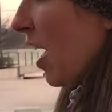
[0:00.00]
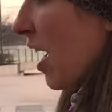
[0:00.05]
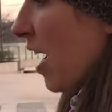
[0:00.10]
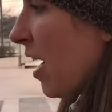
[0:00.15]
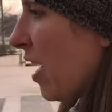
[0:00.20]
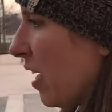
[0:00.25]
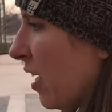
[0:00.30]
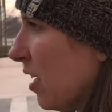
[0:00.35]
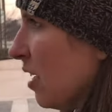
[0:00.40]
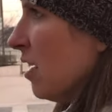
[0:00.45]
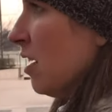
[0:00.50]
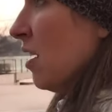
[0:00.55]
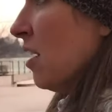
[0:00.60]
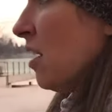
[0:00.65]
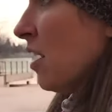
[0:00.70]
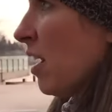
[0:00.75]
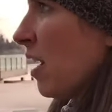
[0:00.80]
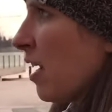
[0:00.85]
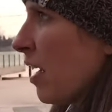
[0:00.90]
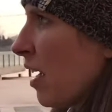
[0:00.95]
high.
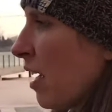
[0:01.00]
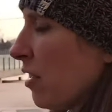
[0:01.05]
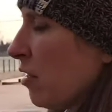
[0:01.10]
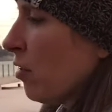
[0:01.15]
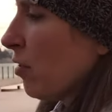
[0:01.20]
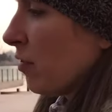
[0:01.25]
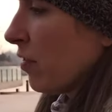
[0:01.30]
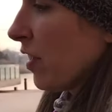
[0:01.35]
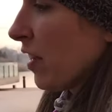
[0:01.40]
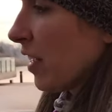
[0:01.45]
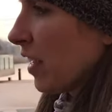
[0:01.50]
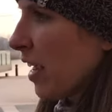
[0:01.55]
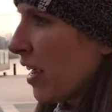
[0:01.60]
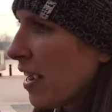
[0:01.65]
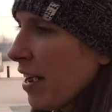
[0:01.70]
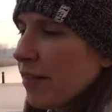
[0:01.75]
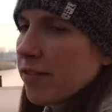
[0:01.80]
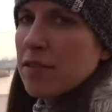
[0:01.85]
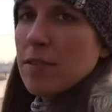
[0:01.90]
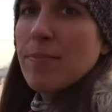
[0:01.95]
I don't feel like I
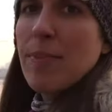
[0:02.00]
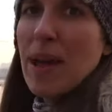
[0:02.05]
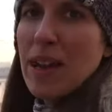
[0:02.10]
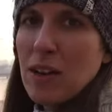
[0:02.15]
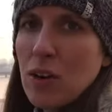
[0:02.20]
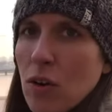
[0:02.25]
have to bend